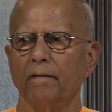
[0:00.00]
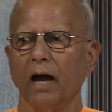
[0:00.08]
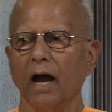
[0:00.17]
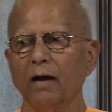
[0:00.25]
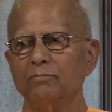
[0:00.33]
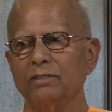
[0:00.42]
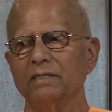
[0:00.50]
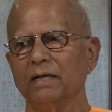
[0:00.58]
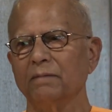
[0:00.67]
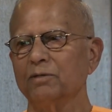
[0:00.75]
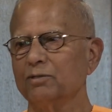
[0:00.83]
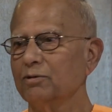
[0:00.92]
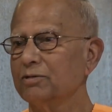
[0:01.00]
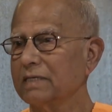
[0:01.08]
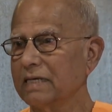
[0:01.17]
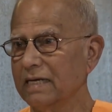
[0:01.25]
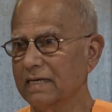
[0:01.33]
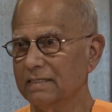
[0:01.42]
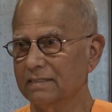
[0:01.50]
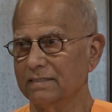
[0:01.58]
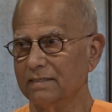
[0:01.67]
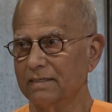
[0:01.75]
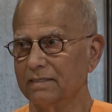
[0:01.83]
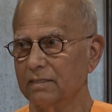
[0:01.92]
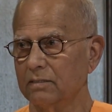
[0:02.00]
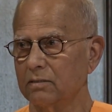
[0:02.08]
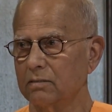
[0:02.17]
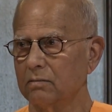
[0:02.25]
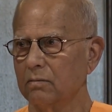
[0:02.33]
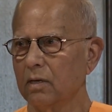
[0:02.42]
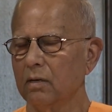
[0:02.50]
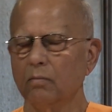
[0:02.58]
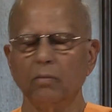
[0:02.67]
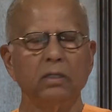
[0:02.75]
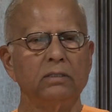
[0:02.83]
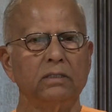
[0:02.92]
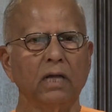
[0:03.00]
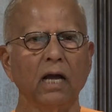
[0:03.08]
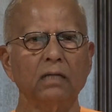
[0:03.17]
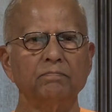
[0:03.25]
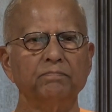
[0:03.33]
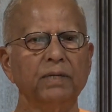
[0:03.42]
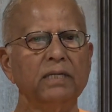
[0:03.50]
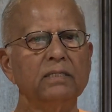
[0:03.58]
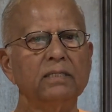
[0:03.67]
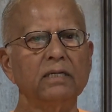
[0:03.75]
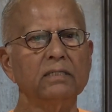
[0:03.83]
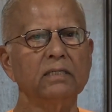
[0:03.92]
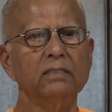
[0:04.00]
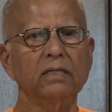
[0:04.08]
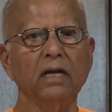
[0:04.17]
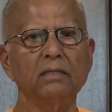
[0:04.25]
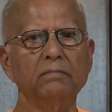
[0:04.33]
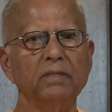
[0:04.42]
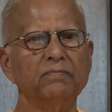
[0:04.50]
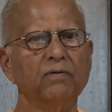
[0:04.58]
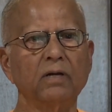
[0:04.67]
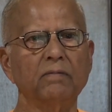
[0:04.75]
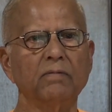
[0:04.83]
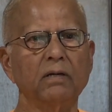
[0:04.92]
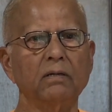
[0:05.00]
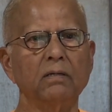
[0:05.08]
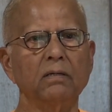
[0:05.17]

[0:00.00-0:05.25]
How Sri Ramakrishna trained? Well, that penetrates inside me forever.